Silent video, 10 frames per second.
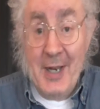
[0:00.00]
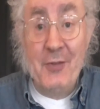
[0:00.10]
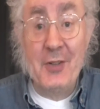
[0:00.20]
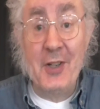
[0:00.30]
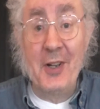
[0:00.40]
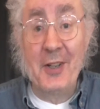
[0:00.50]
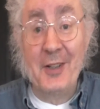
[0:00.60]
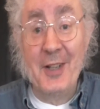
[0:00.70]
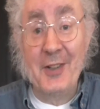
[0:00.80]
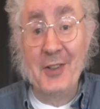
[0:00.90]
Left side,
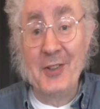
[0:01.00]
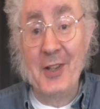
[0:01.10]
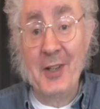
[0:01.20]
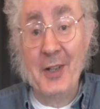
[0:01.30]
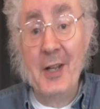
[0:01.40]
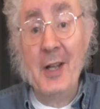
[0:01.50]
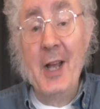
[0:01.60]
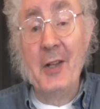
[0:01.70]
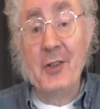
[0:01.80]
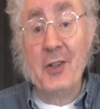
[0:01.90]
as she said,
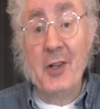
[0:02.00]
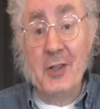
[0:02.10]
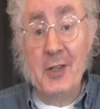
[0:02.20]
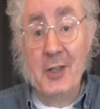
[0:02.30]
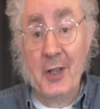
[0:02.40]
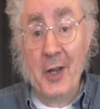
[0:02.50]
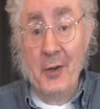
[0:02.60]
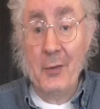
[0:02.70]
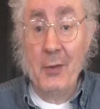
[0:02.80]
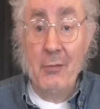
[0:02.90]
had started to
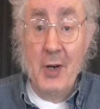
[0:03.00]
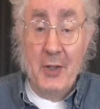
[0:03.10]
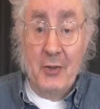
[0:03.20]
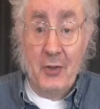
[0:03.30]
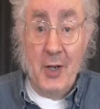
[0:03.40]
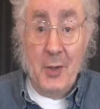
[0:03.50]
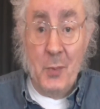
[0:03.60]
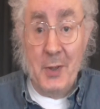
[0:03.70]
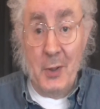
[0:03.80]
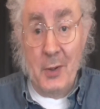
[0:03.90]
go. The right side
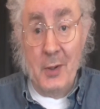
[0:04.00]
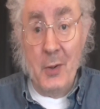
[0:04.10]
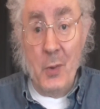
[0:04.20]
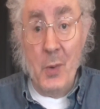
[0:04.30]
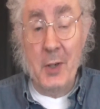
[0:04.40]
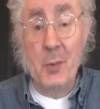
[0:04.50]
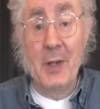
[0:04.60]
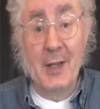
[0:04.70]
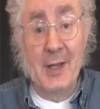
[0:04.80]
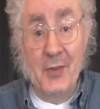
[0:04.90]
went quite
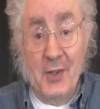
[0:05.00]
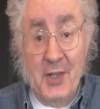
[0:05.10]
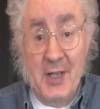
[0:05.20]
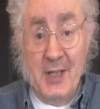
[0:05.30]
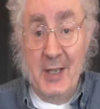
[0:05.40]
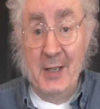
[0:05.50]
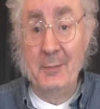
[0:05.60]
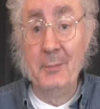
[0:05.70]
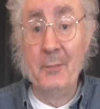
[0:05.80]
quickly in the knee.